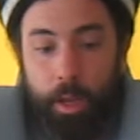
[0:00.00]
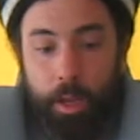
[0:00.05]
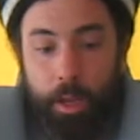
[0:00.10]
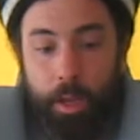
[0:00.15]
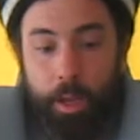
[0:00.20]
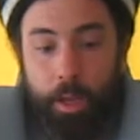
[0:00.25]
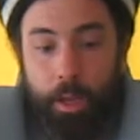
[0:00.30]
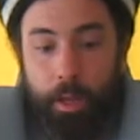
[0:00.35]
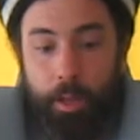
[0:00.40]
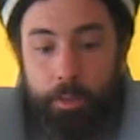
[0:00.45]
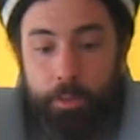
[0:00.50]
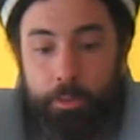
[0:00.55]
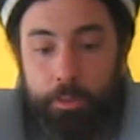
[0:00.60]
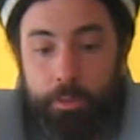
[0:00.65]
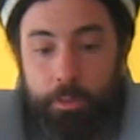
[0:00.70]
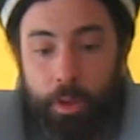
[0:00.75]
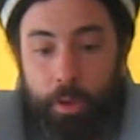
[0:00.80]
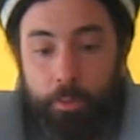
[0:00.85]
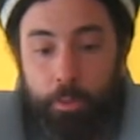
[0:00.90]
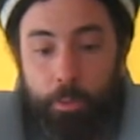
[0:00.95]
and
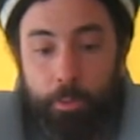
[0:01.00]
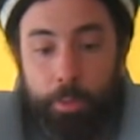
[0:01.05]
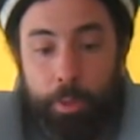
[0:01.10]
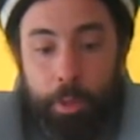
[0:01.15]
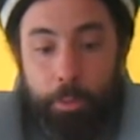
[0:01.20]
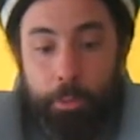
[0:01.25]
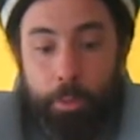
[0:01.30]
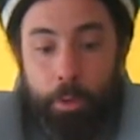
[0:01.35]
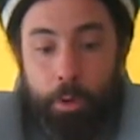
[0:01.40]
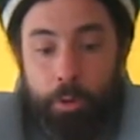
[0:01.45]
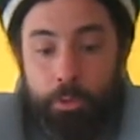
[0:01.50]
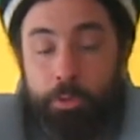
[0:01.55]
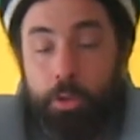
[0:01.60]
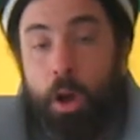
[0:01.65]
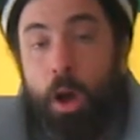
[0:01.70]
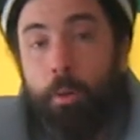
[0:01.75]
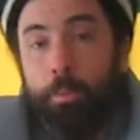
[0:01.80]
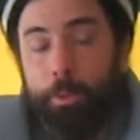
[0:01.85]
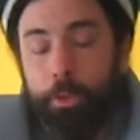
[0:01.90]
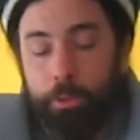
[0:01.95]
several people on
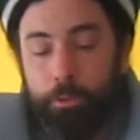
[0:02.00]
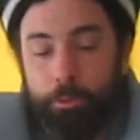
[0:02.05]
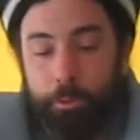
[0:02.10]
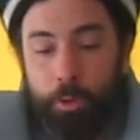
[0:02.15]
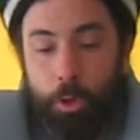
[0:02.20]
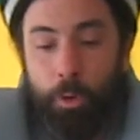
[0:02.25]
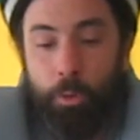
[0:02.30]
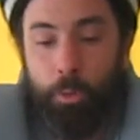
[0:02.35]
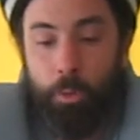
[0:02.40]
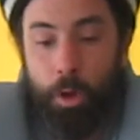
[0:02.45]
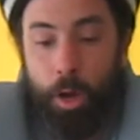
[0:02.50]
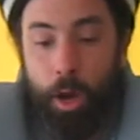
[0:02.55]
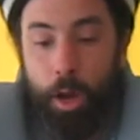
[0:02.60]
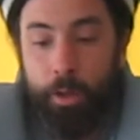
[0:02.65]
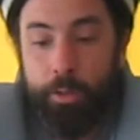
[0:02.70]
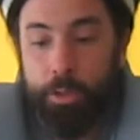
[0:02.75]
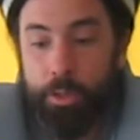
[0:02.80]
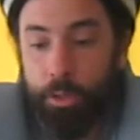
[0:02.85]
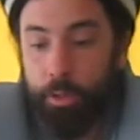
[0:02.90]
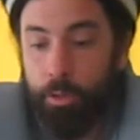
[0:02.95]
top of the float were
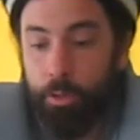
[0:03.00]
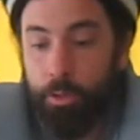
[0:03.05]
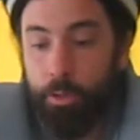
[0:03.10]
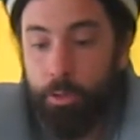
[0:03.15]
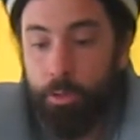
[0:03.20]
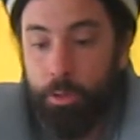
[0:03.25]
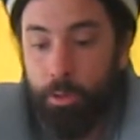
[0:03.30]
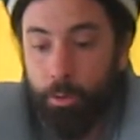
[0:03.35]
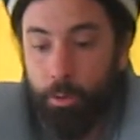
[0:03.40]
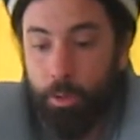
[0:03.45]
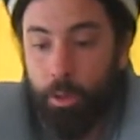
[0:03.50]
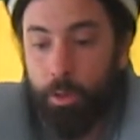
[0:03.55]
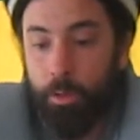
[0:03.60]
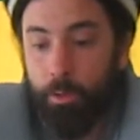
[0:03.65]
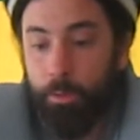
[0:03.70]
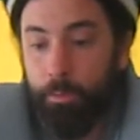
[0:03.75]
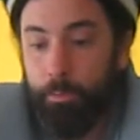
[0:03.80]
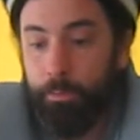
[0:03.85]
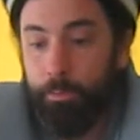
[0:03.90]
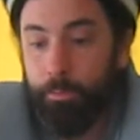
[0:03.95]
executed,
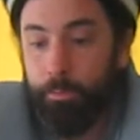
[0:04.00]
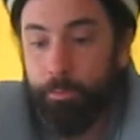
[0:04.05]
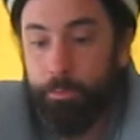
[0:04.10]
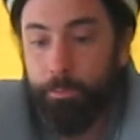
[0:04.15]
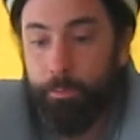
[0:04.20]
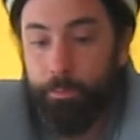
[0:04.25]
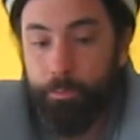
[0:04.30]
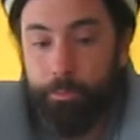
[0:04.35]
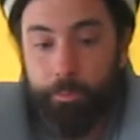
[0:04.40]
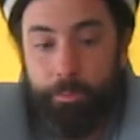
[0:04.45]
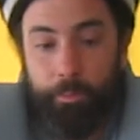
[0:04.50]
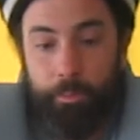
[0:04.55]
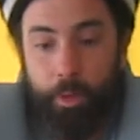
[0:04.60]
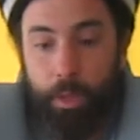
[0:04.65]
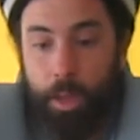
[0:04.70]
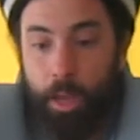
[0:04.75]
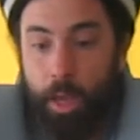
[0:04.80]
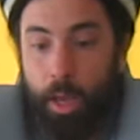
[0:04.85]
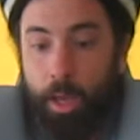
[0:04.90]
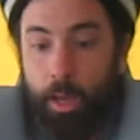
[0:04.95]

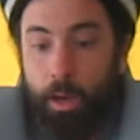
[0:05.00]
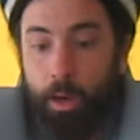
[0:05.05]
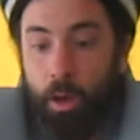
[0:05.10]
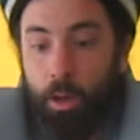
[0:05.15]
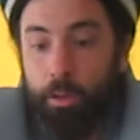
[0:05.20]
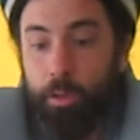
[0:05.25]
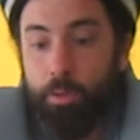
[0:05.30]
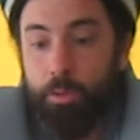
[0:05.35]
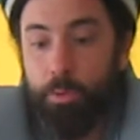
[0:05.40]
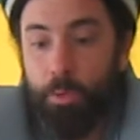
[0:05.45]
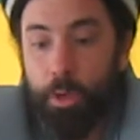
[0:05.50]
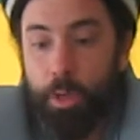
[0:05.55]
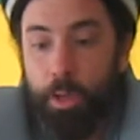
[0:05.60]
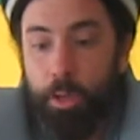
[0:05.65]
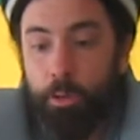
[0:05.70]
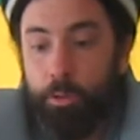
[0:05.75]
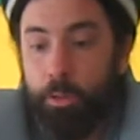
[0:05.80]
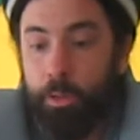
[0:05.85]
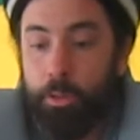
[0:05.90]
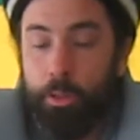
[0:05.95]
and others were
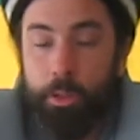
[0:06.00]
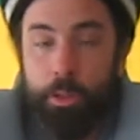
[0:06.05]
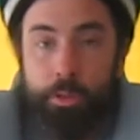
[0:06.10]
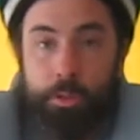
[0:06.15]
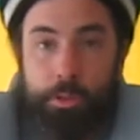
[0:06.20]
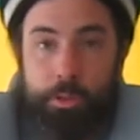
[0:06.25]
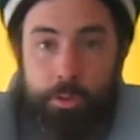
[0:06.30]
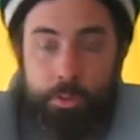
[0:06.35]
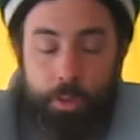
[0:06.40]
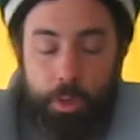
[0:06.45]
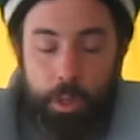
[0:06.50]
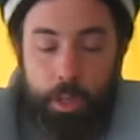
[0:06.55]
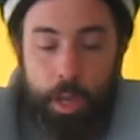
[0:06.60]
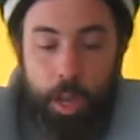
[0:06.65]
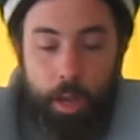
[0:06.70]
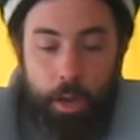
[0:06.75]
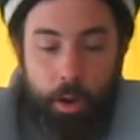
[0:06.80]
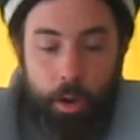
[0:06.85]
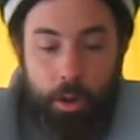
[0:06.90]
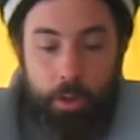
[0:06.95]
killed in the ensuing
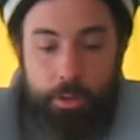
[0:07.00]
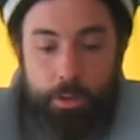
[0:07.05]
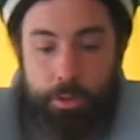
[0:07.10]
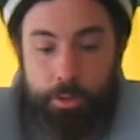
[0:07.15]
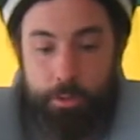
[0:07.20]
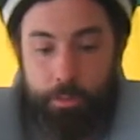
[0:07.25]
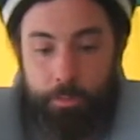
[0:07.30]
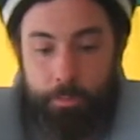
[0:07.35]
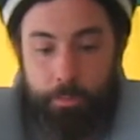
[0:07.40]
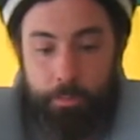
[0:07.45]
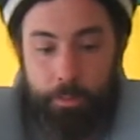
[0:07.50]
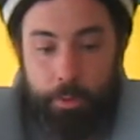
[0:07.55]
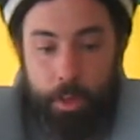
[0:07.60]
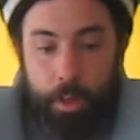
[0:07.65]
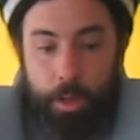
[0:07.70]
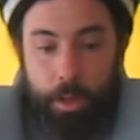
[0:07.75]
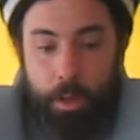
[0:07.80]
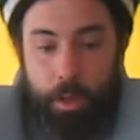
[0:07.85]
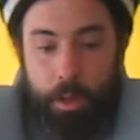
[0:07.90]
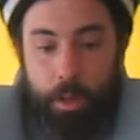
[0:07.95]
chaos.
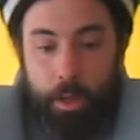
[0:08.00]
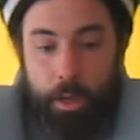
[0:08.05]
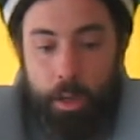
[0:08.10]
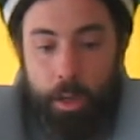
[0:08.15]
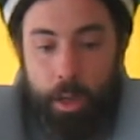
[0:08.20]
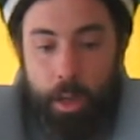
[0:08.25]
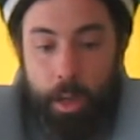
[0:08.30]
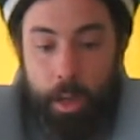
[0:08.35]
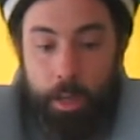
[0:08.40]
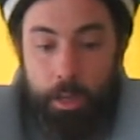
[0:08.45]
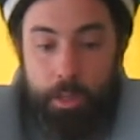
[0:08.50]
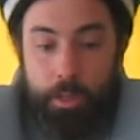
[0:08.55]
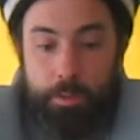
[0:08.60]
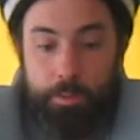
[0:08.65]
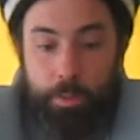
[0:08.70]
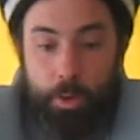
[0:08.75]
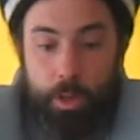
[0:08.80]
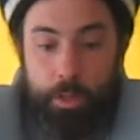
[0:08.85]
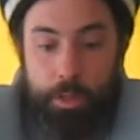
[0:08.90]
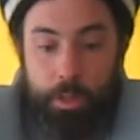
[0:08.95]
Haiti's
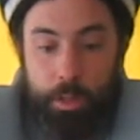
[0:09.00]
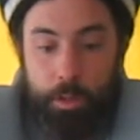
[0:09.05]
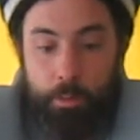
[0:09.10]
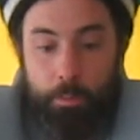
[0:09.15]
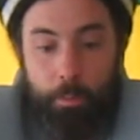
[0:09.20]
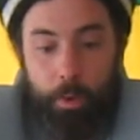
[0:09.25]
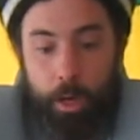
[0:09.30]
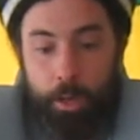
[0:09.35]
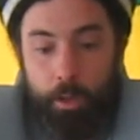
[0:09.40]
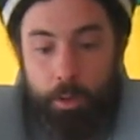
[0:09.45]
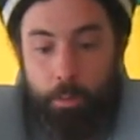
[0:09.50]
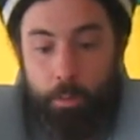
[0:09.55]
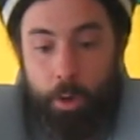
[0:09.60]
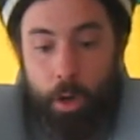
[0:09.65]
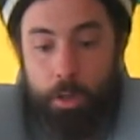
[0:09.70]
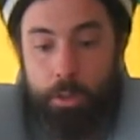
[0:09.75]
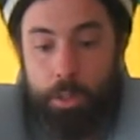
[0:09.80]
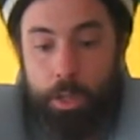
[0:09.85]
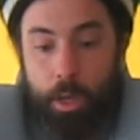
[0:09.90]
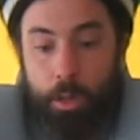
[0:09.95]
president, Michel
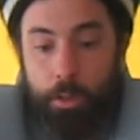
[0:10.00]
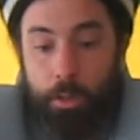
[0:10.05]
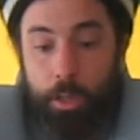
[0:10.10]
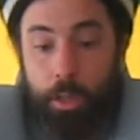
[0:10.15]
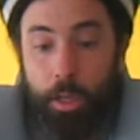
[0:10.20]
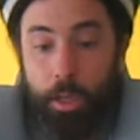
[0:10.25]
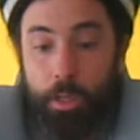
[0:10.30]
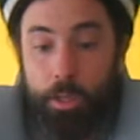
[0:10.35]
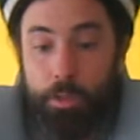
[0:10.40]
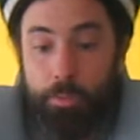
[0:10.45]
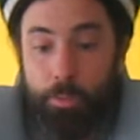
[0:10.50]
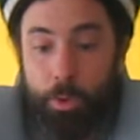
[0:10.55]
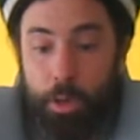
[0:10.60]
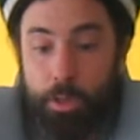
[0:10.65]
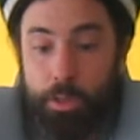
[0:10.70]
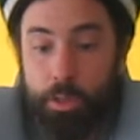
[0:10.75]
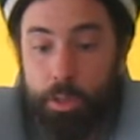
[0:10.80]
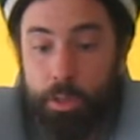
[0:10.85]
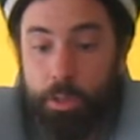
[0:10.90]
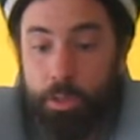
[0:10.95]
Martelly,
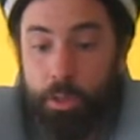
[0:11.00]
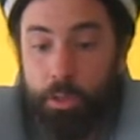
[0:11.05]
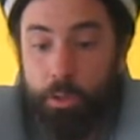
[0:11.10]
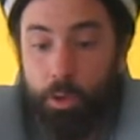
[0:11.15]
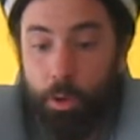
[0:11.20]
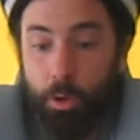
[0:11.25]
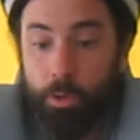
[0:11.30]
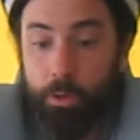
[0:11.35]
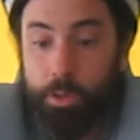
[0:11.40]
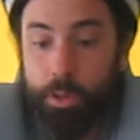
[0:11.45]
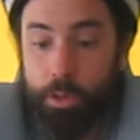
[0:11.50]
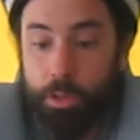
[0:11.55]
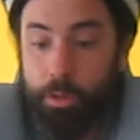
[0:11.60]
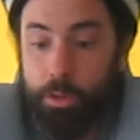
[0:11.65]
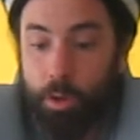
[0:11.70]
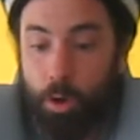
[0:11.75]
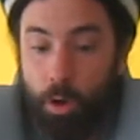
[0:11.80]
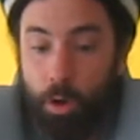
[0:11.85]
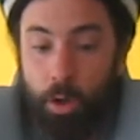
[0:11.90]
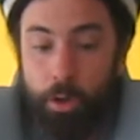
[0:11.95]
expressed his
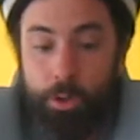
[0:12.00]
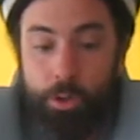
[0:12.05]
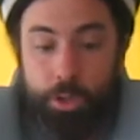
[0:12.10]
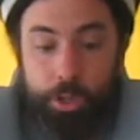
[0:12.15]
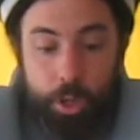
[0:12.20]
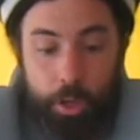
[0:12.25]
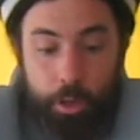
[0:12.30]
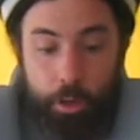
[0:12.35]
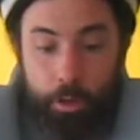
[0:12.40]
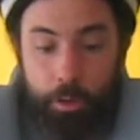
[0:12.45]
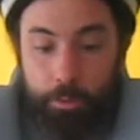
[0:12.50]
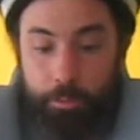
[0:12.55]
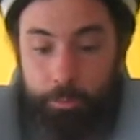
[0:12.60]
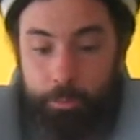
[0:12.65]
condolences on Twitter.